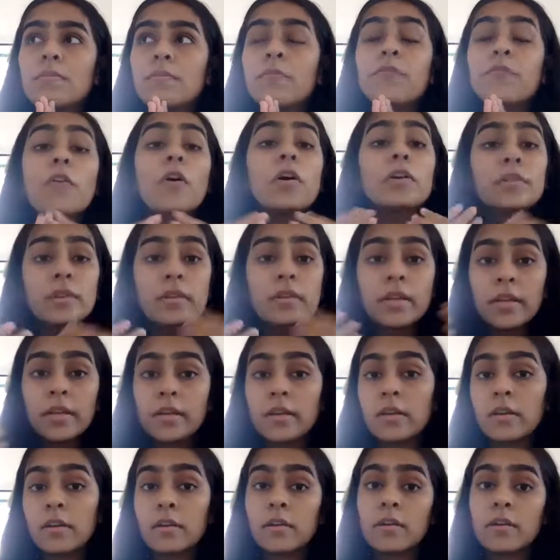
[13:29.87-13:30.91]

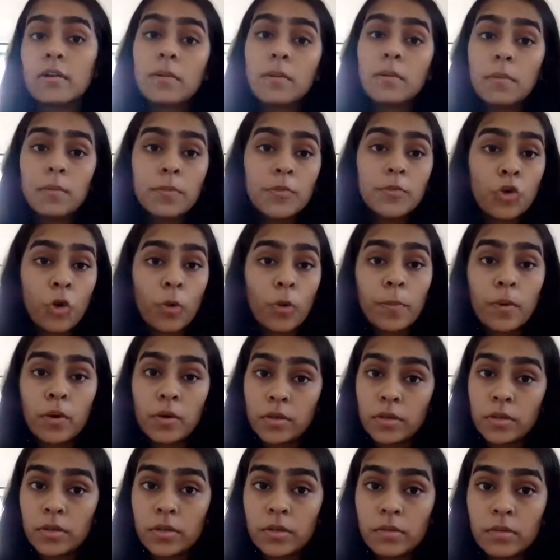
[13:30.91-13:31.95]
furthering your
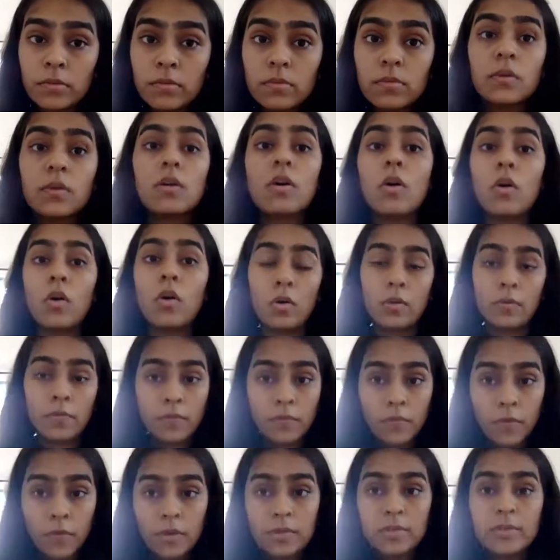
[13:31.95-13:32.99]
burden or
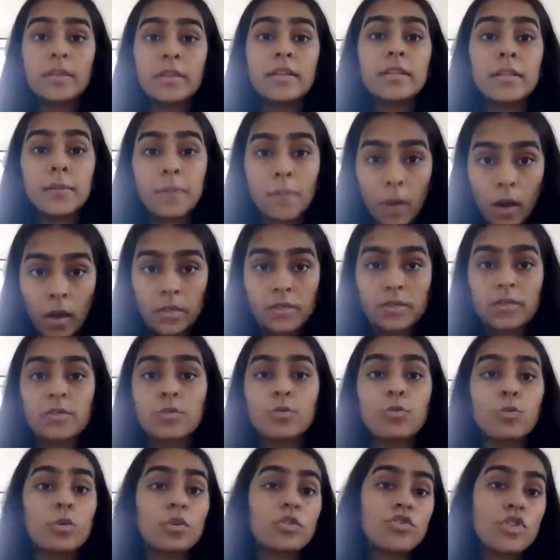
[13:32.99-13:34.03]
furthering the path
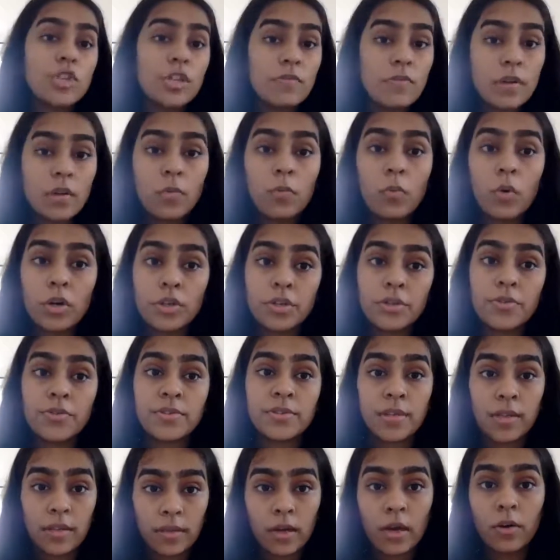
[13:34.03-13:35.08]
to achieving what you
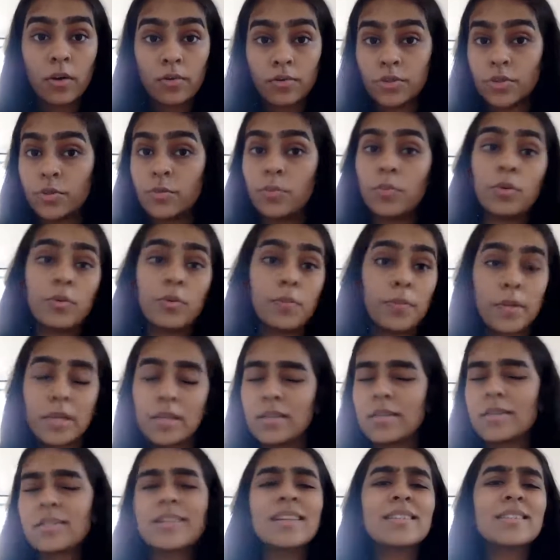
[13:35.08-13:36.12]
set out to do.
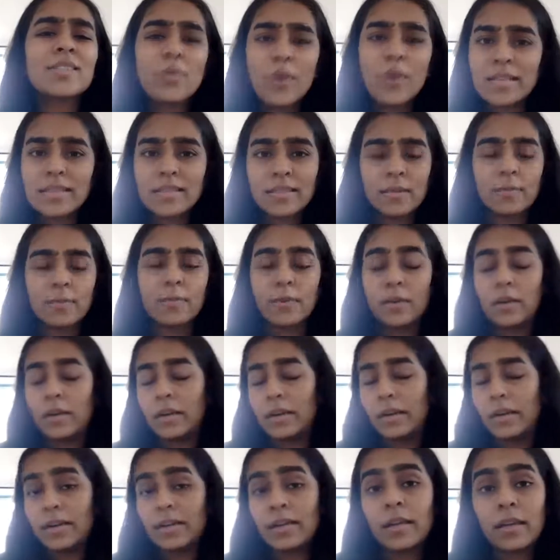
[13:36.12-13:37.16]
It's quite simple,
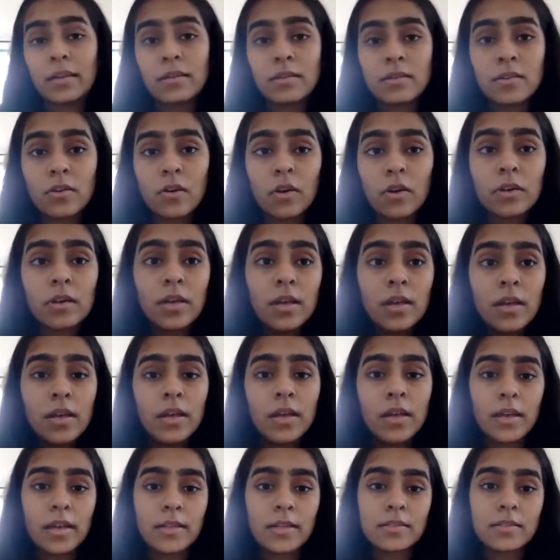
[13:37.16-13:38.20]
right? Like it's not
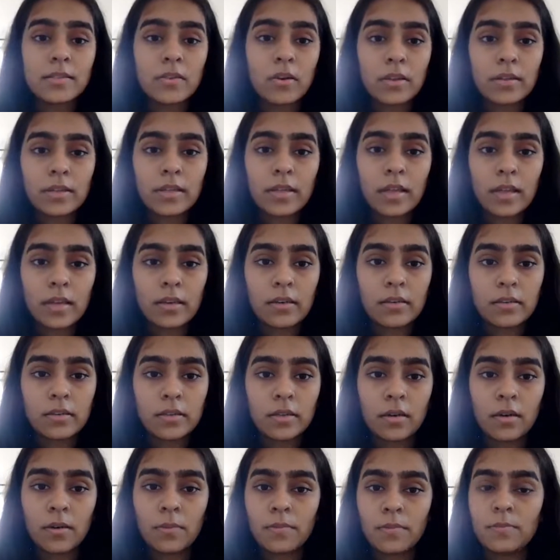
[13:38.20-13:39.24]
that
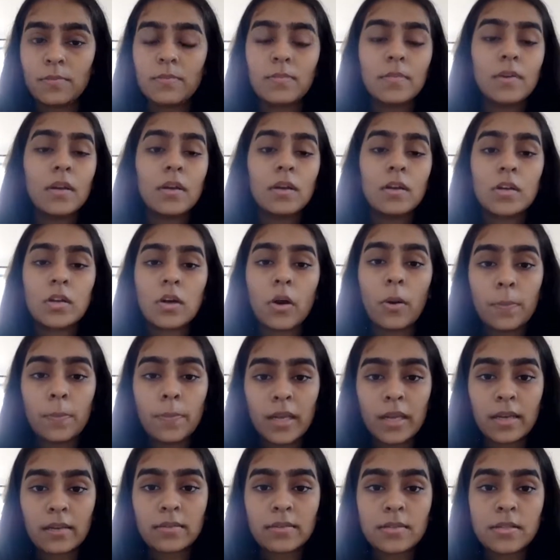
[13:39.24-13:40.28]

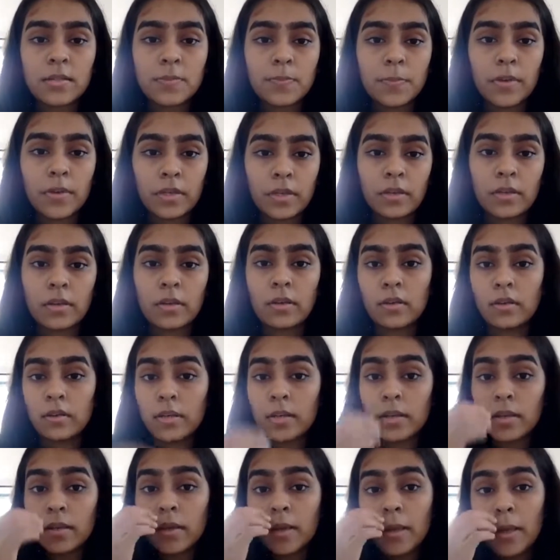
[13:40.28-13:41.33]
complex particularly.